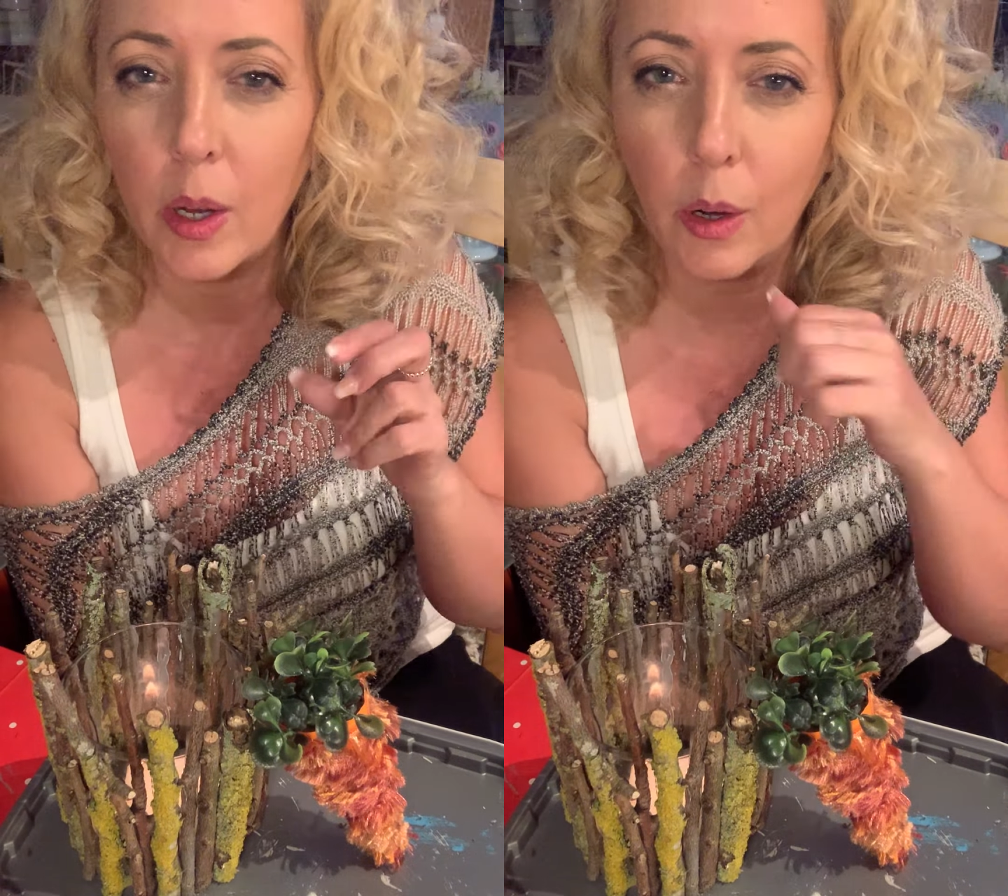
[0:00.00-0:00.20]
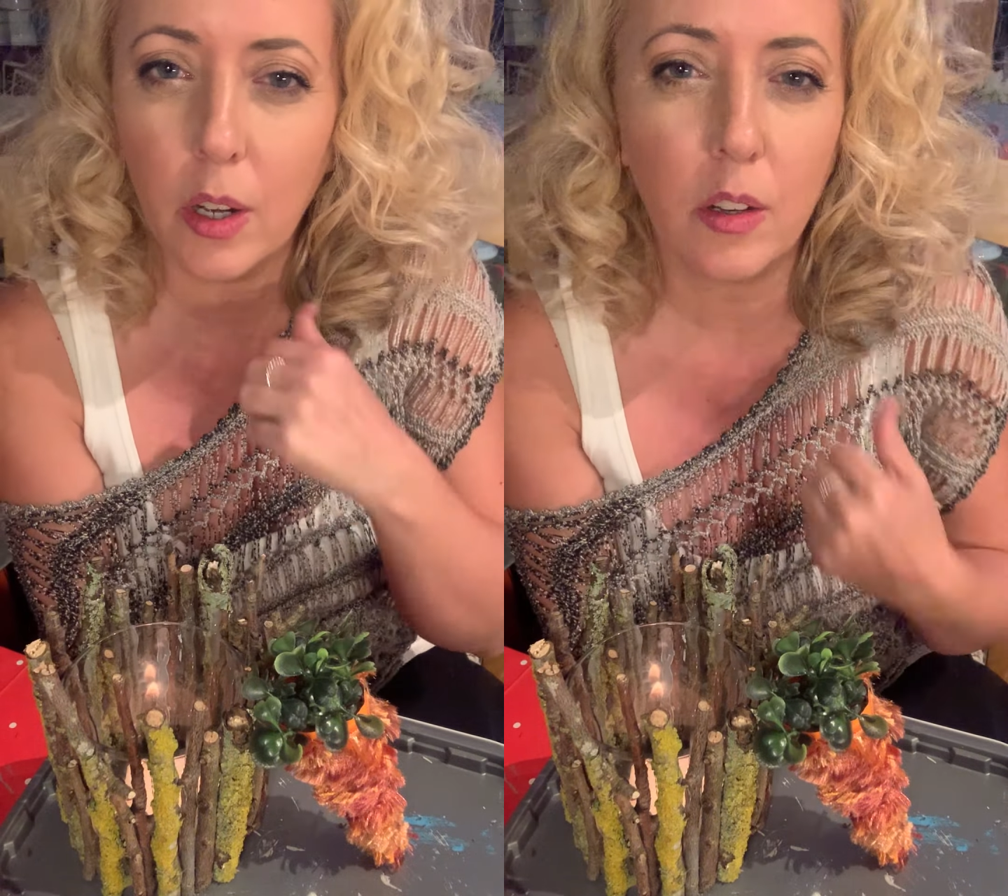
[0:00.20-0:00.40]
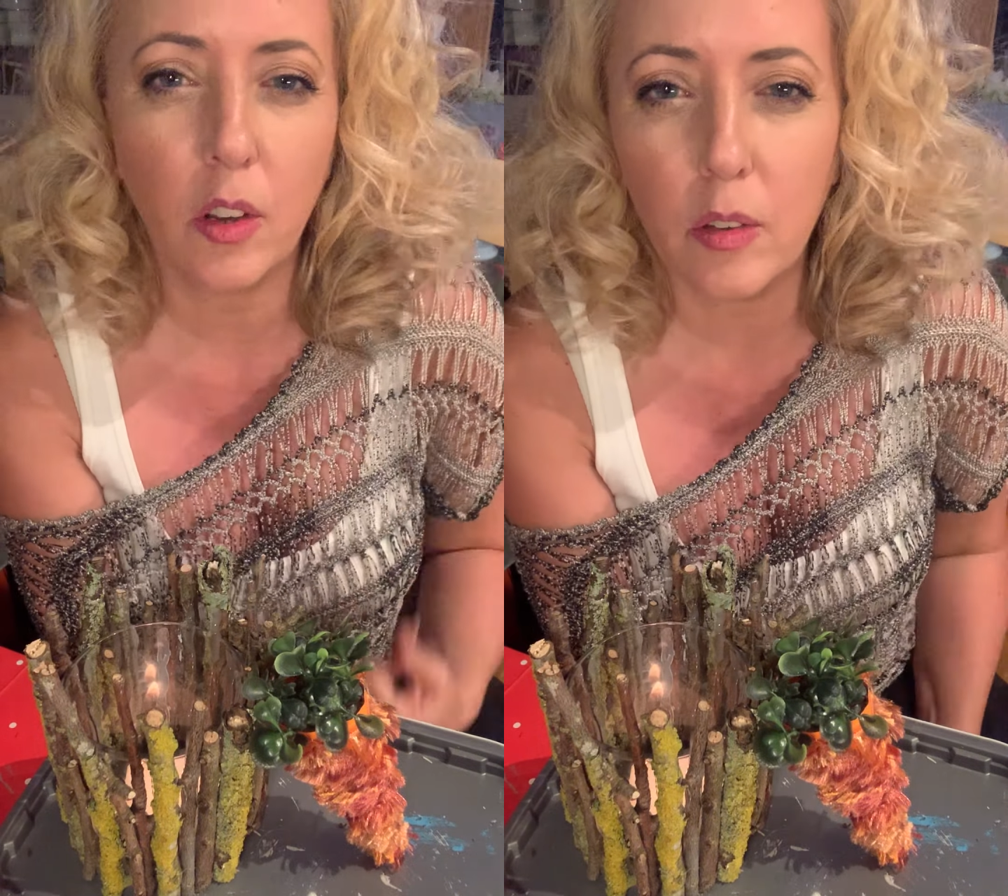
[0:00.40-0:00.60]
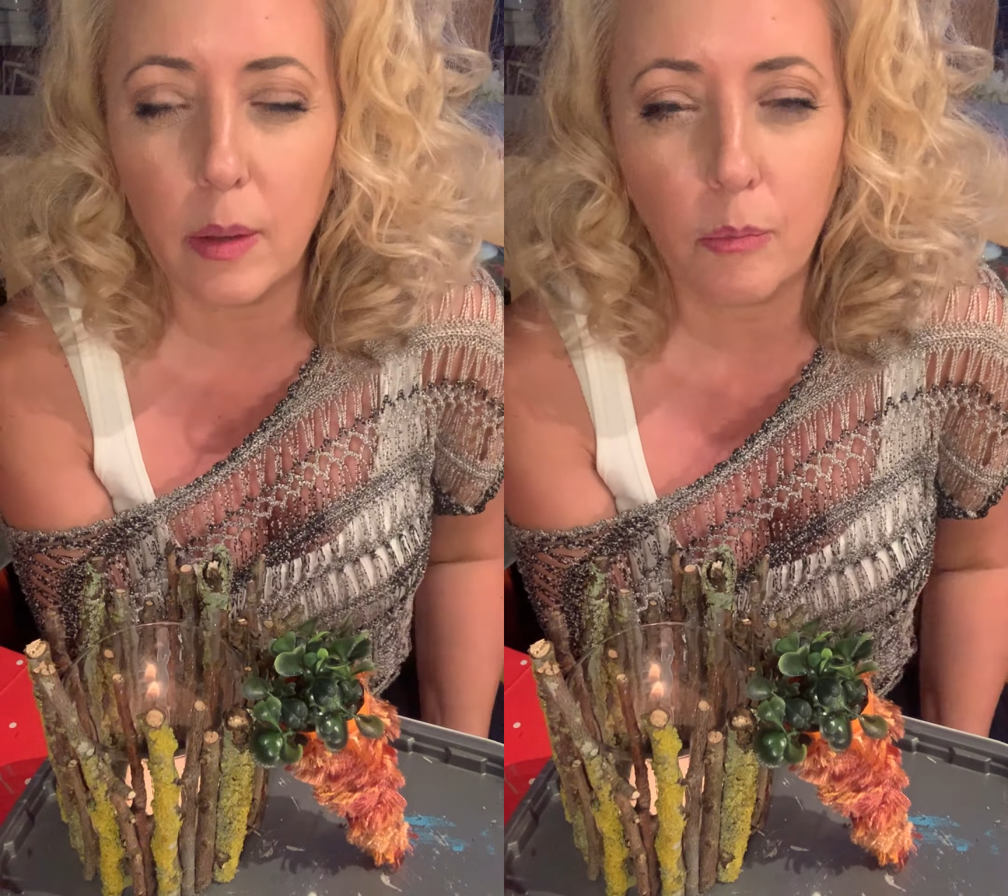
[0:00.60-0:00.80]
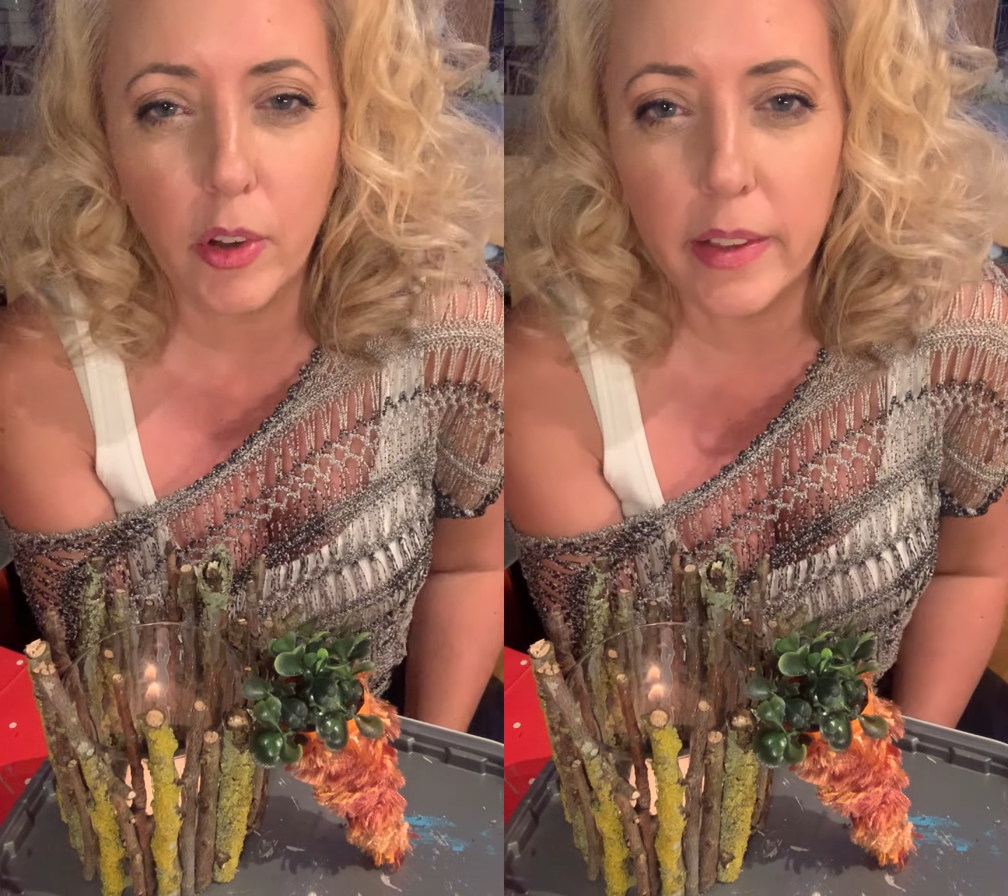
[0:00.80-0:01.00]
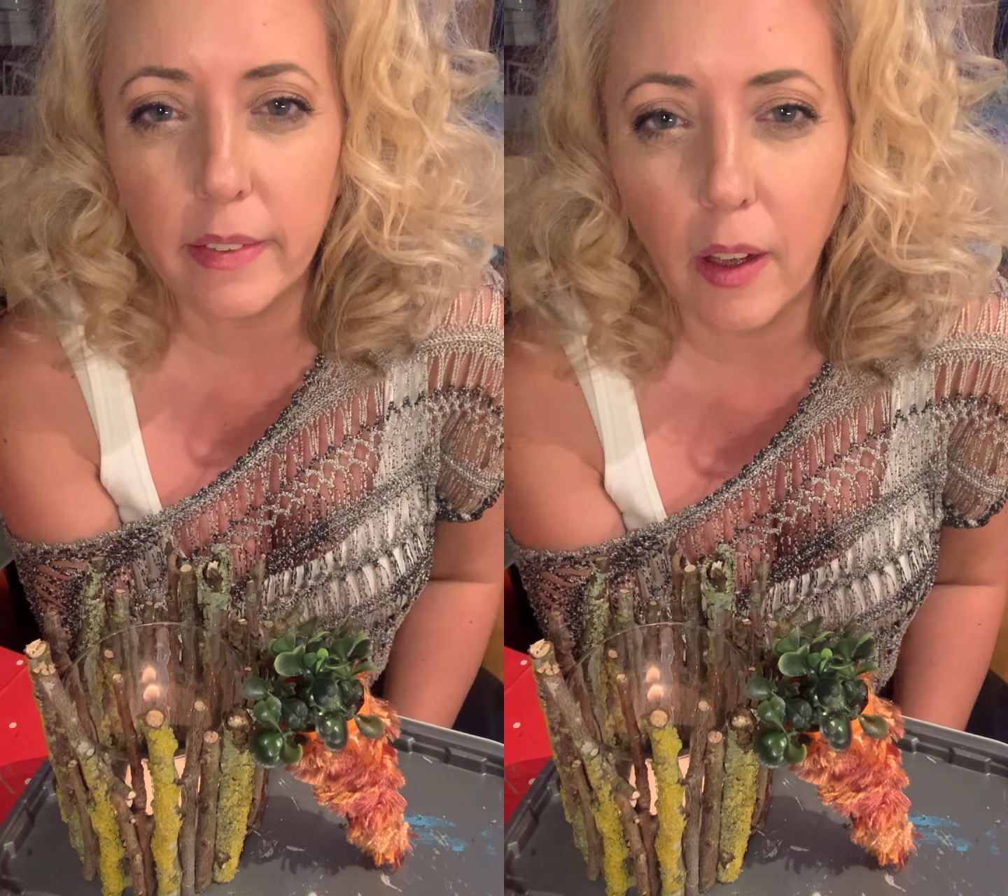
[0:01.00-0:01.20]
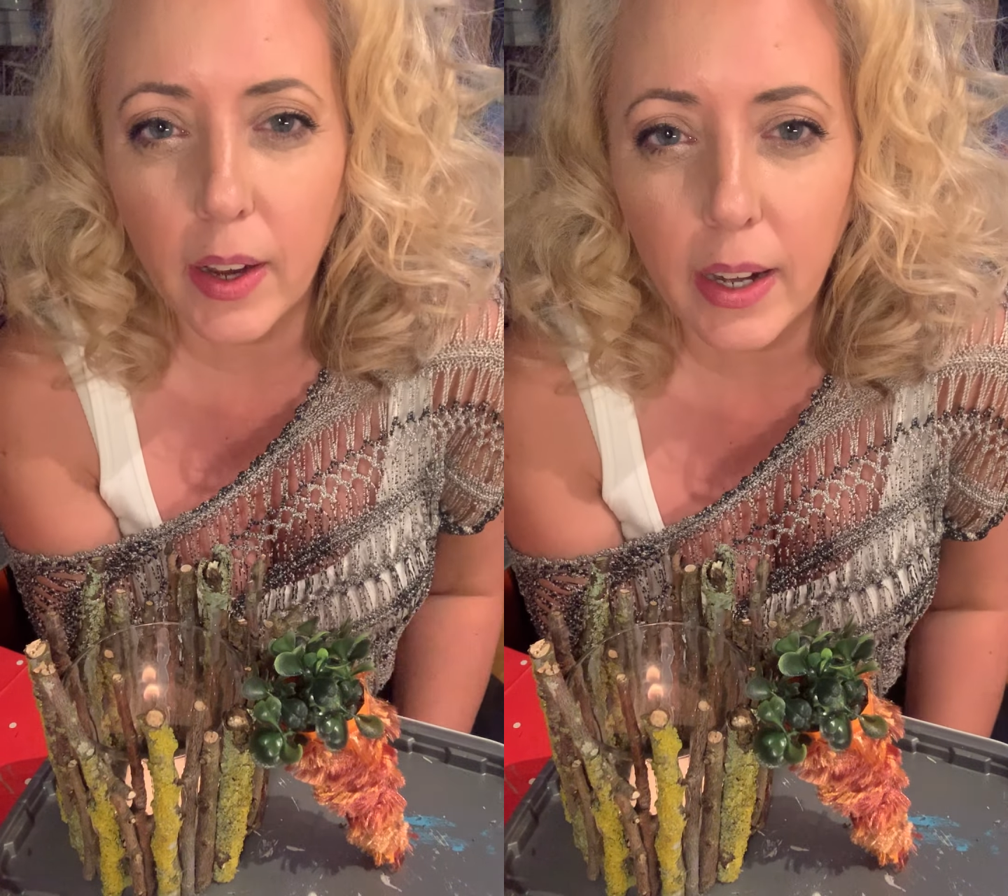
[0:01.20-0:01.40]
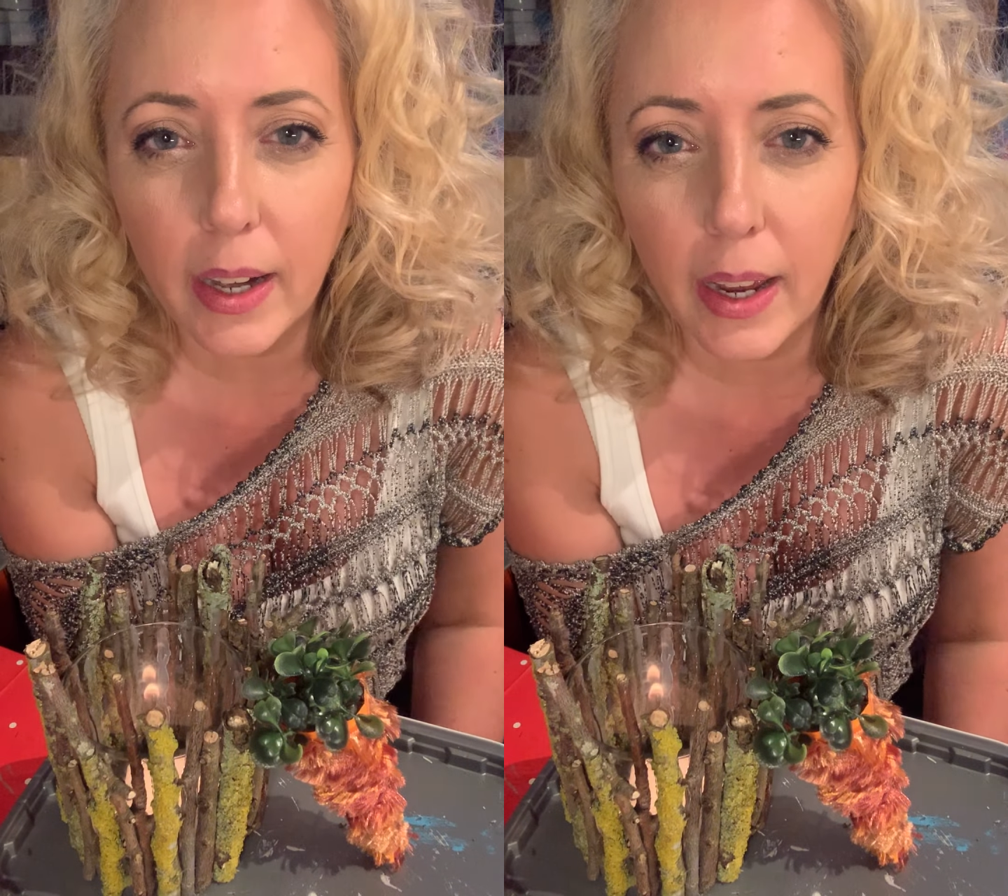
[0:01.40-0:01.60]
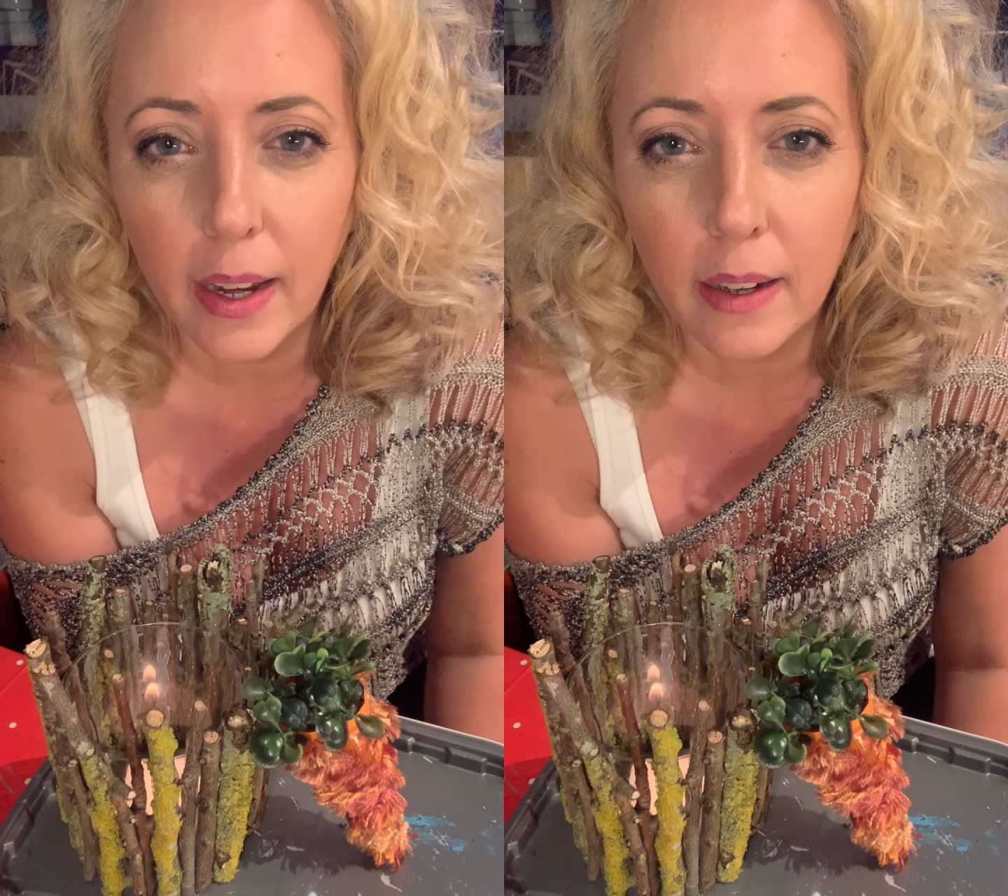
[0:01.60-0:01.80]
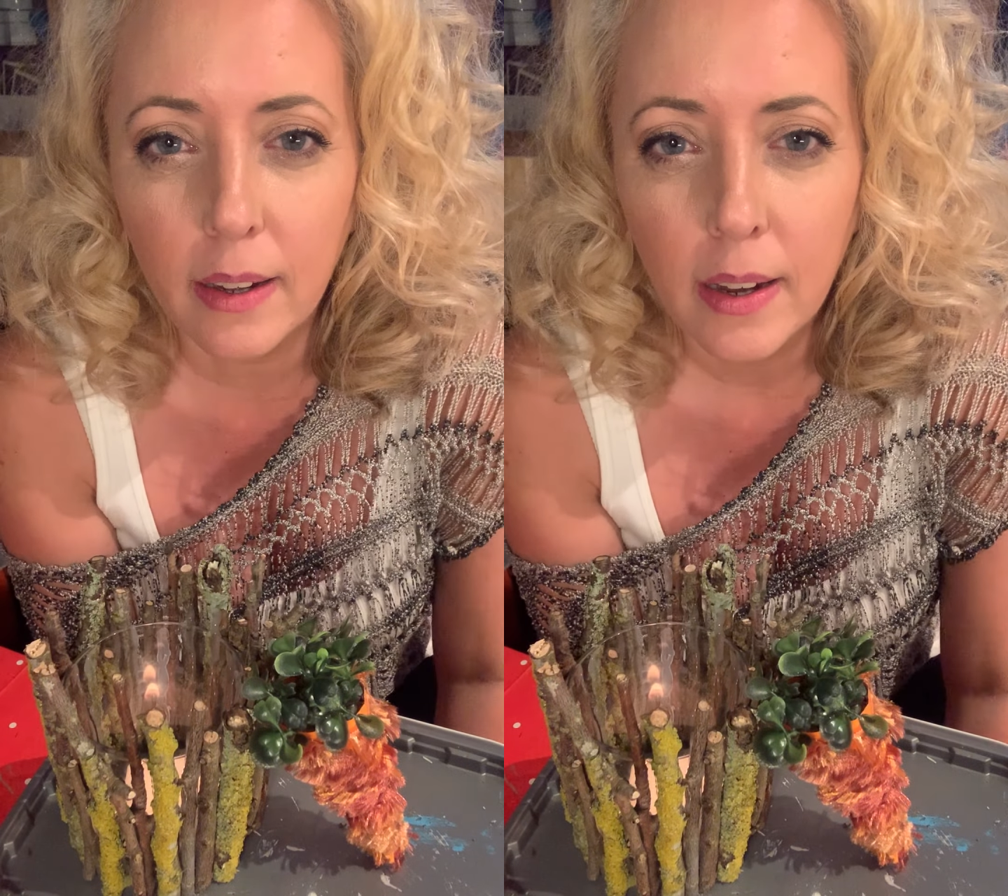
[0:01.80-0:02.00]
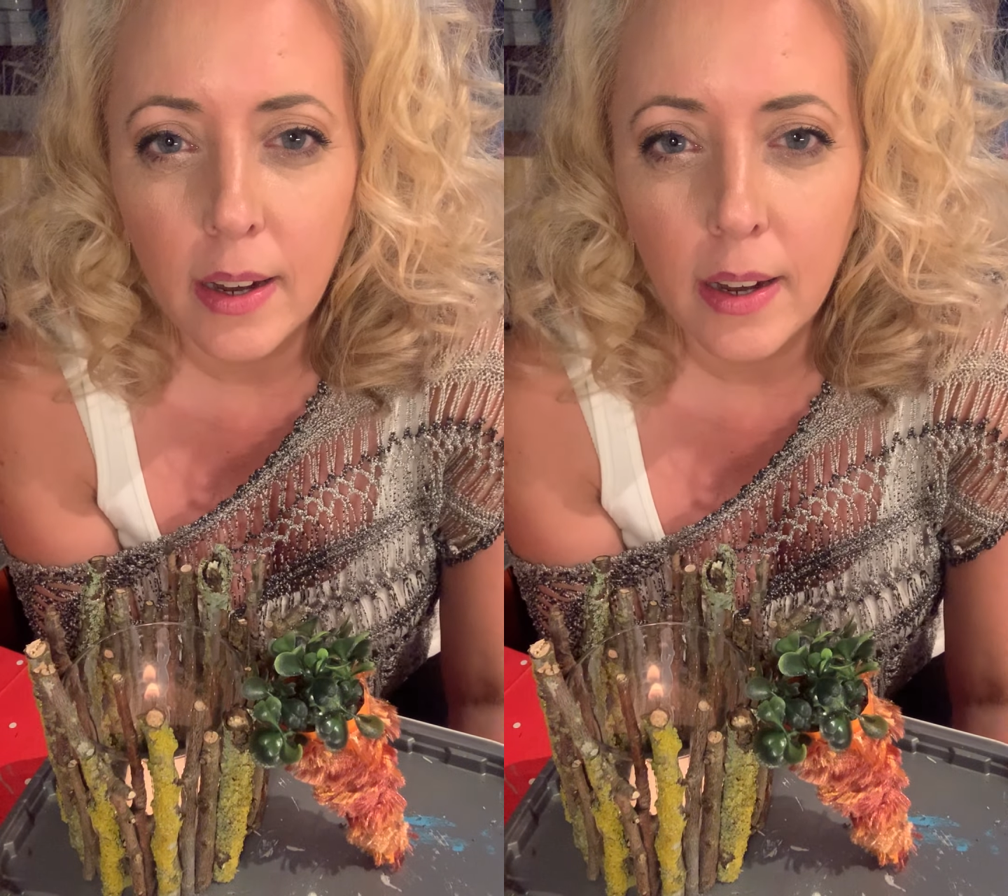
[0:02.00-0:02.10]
I'm going to do some recycling,